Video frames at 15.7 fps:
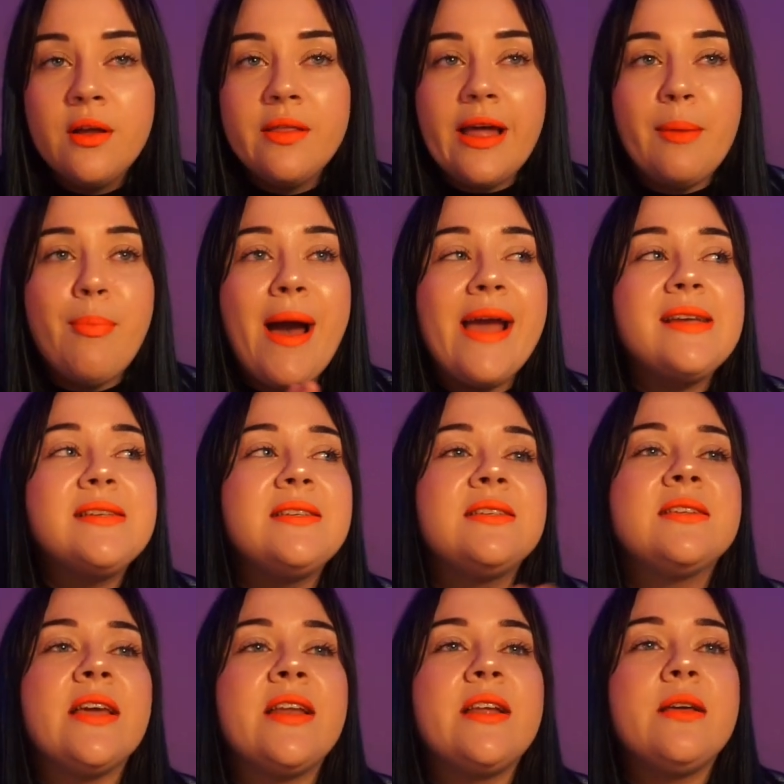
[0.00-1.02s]
Like
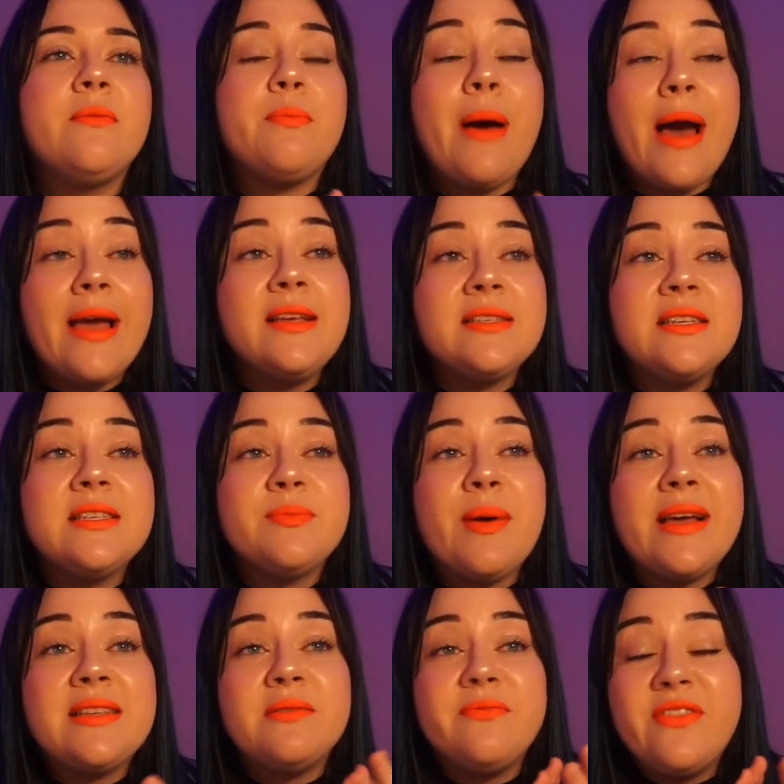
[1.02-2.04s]
Venus and Pisces
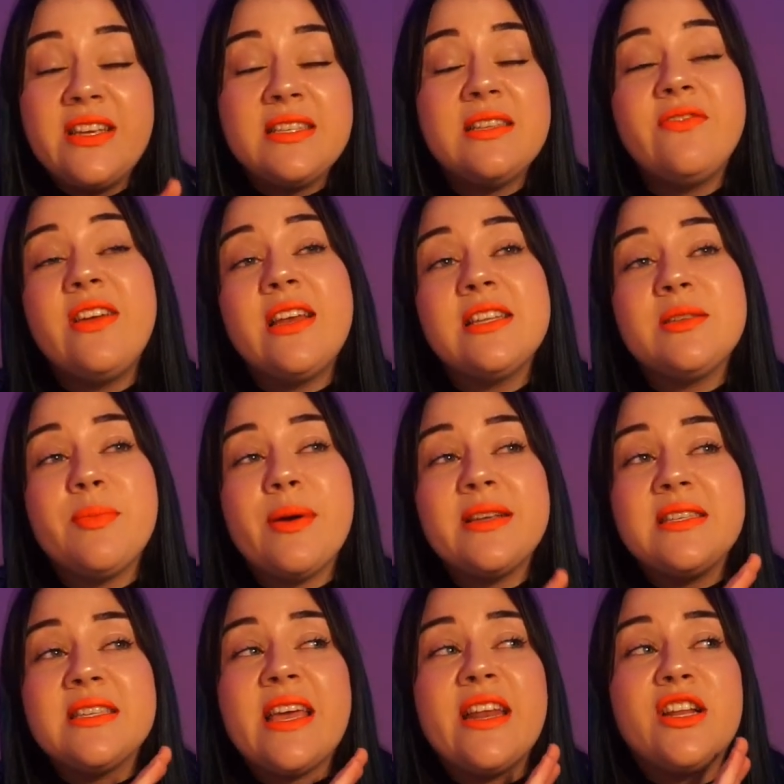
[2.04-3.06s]

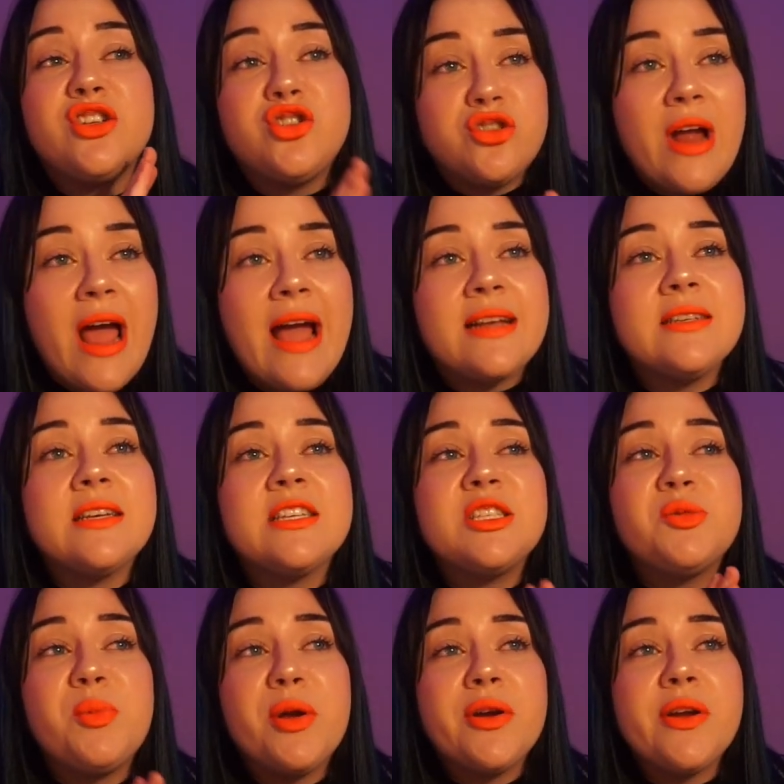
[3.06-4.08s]
can attract
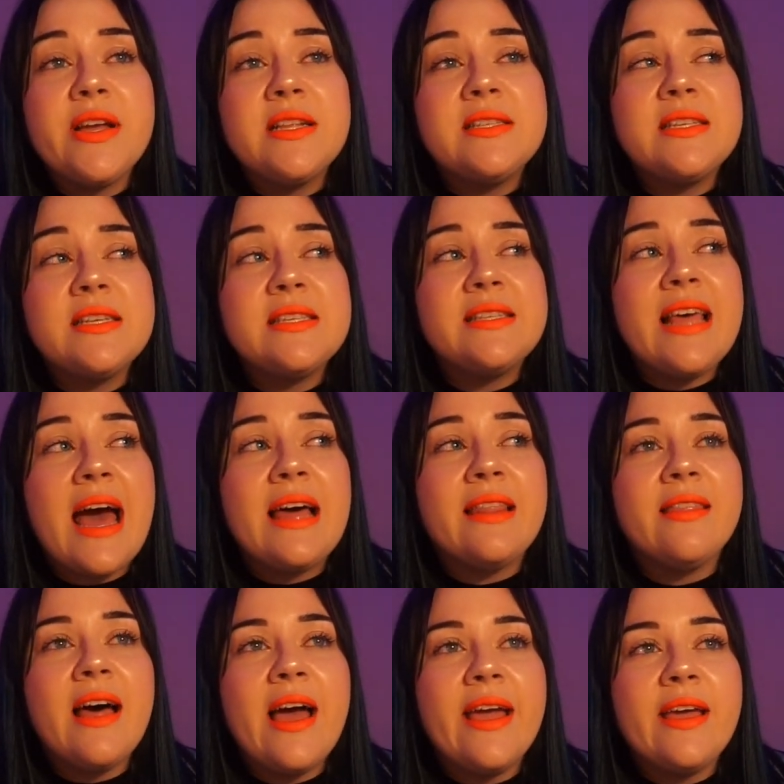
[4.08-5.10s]
experiences
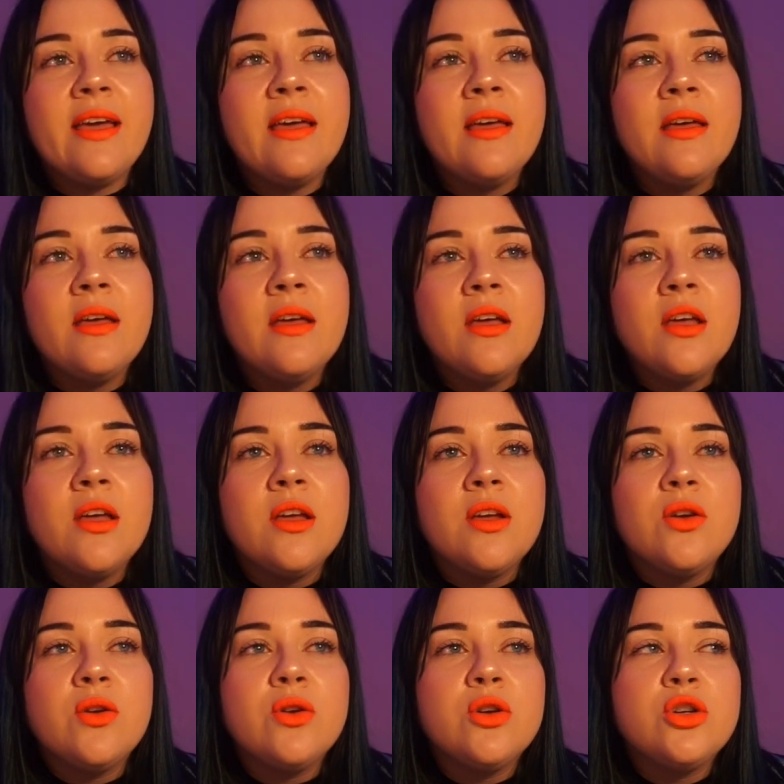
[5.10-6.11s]
that like
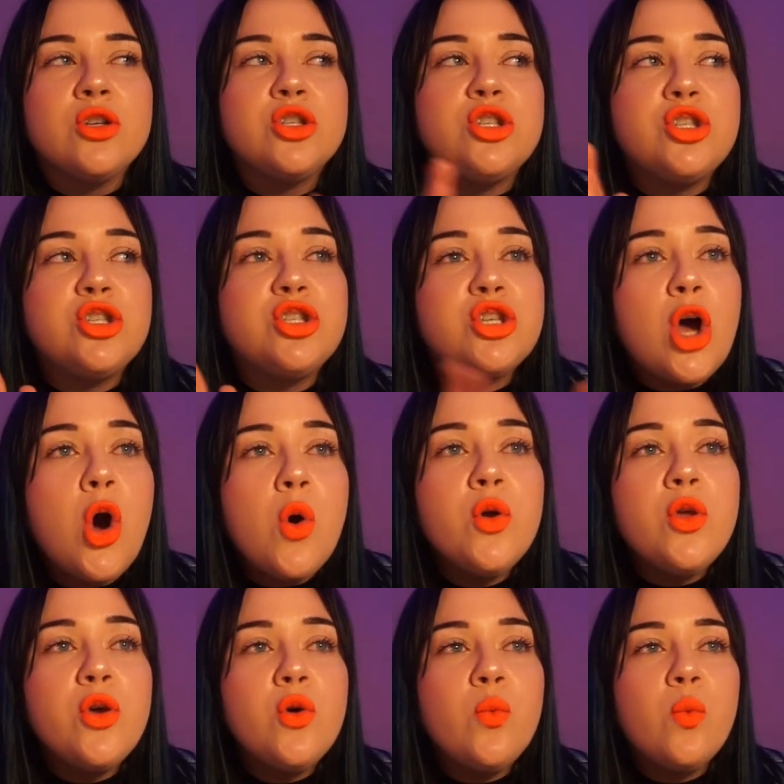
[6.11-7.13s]
show
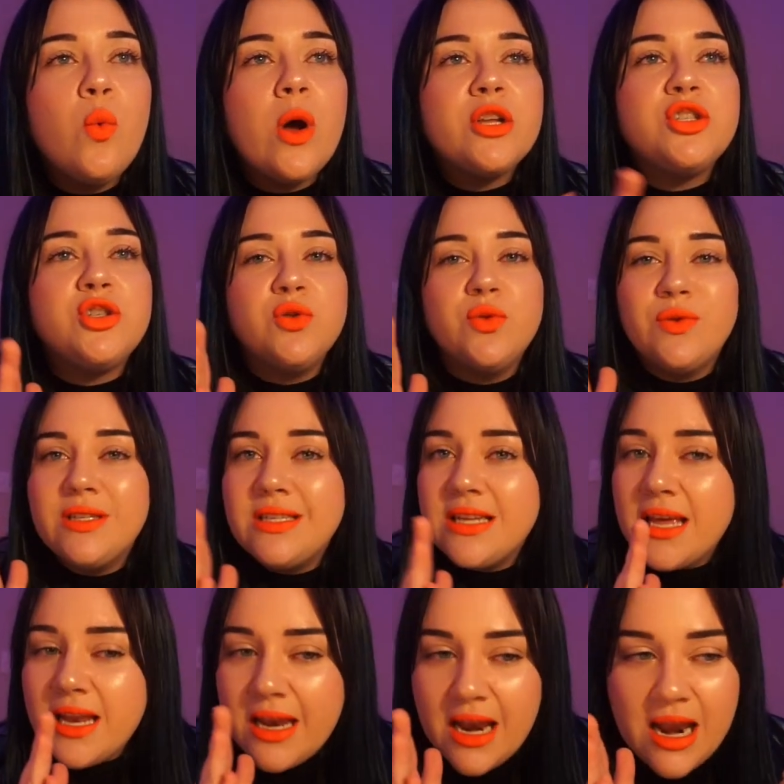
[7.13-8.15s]
you what you
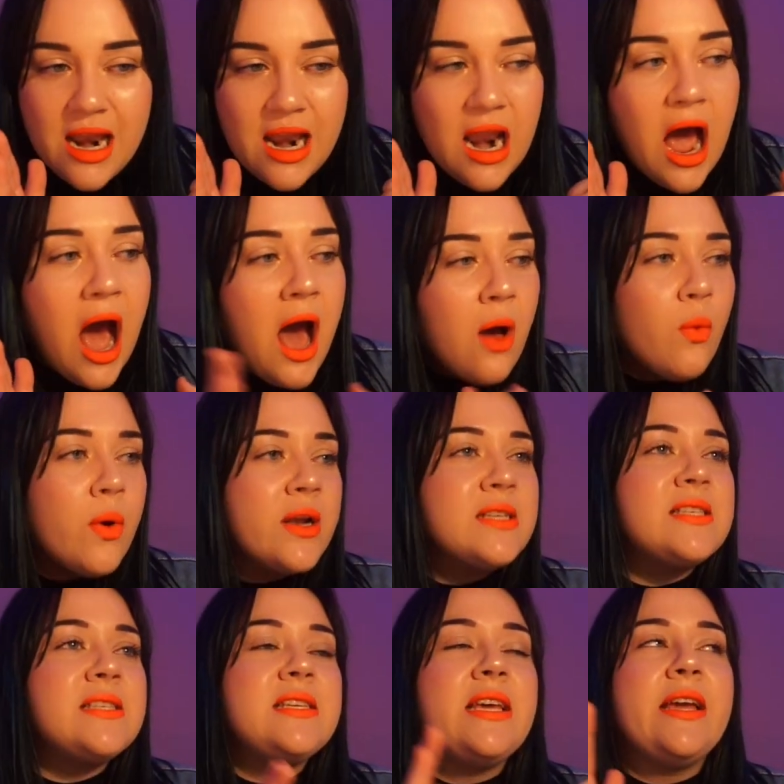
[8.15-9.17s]
did not want
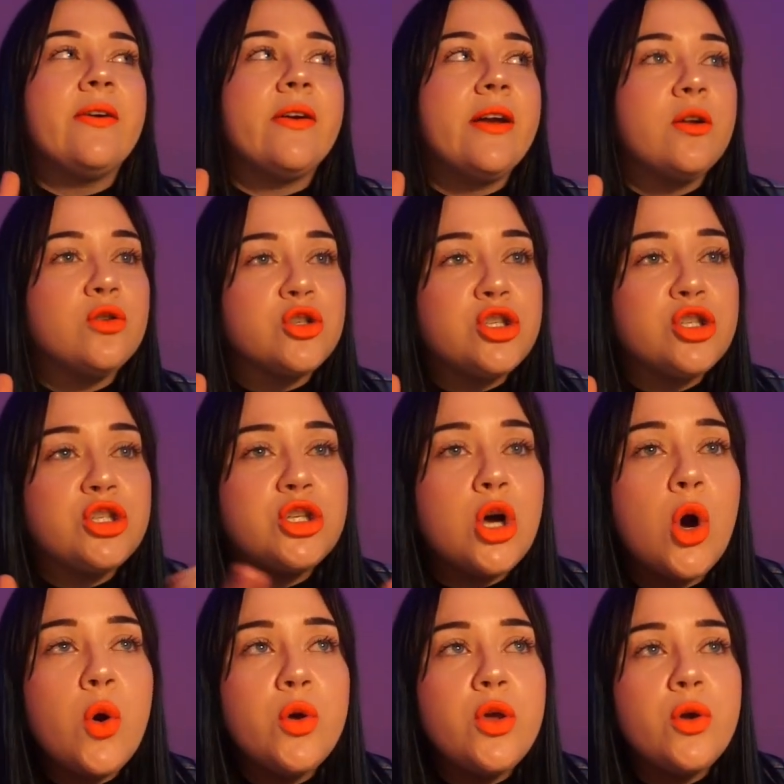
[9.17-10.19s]
to see, or it'll
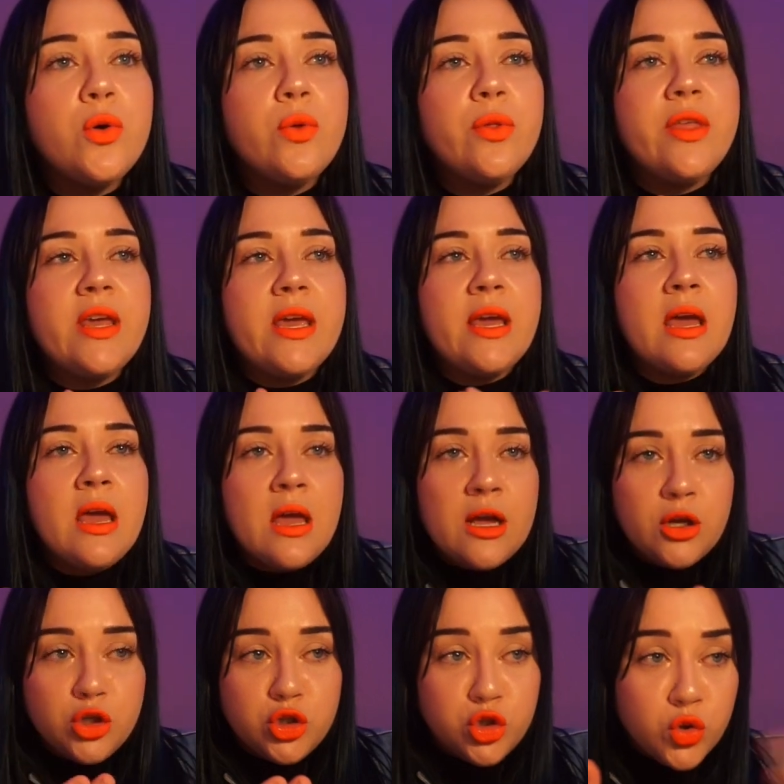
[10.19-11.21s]
show you the
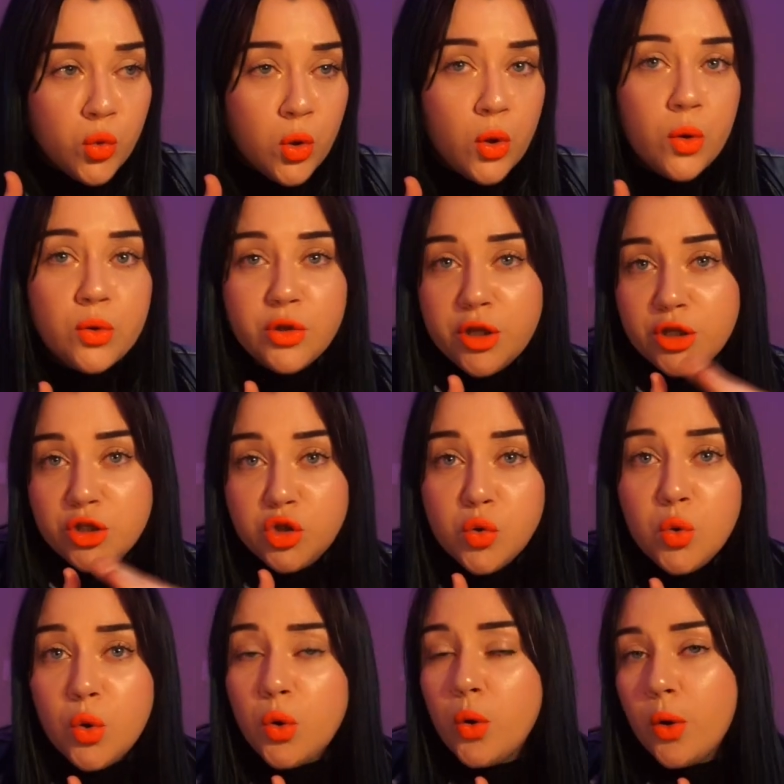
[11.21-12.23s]

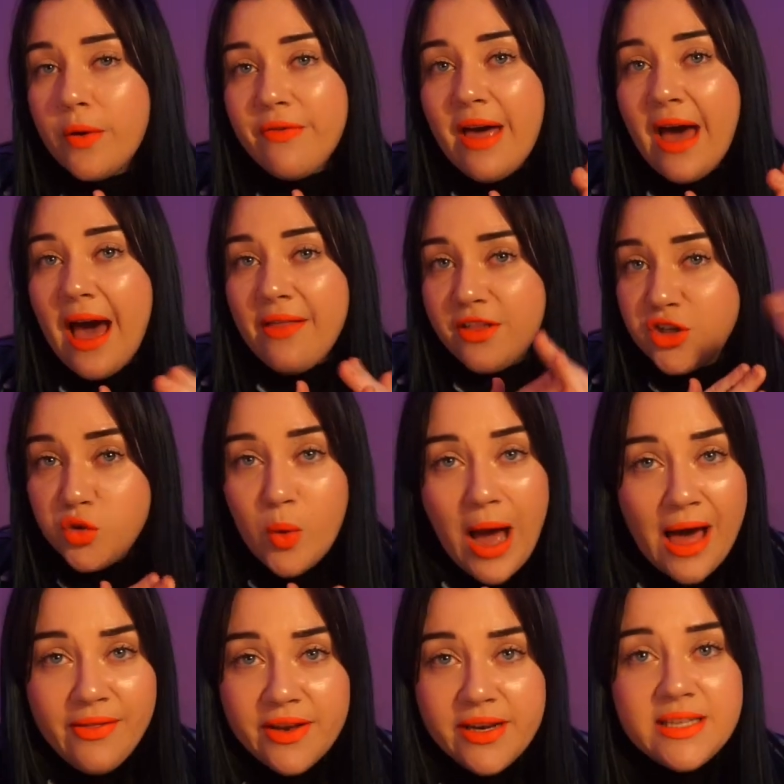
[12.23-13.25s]
dual of that, the
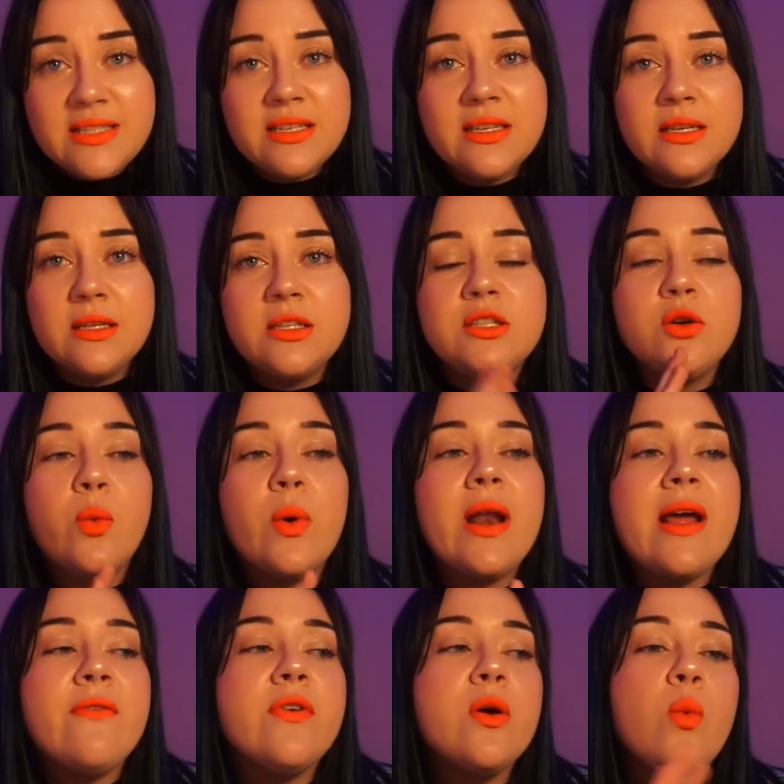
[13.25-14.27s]
duality to
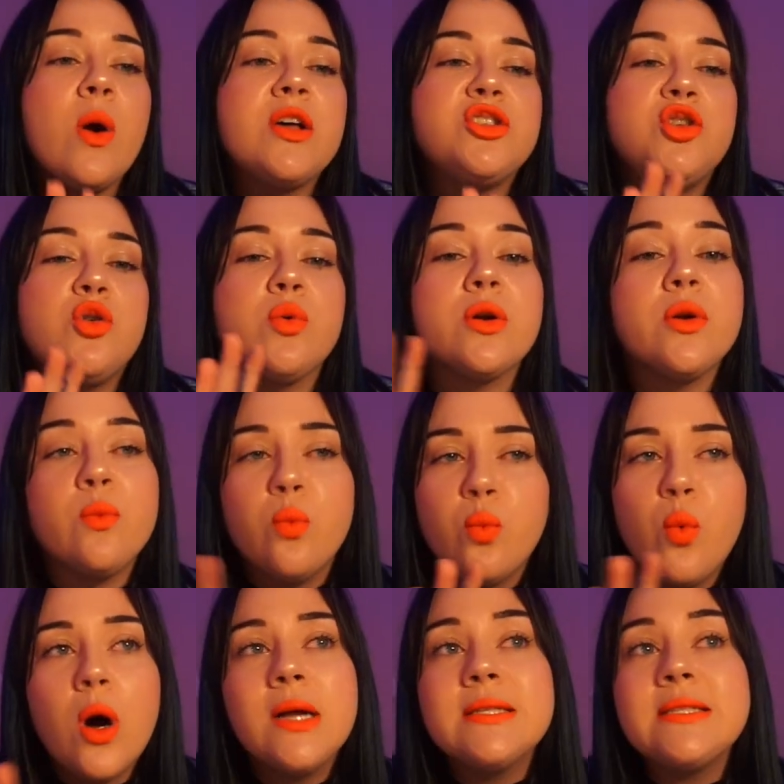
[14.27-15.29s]
whatever it was you were
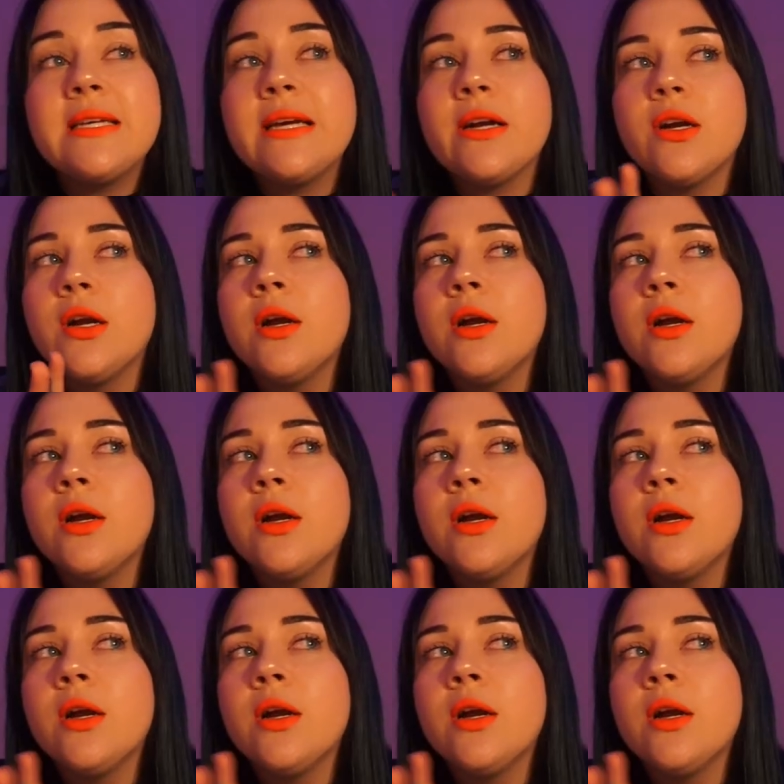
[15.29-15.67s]
wanting.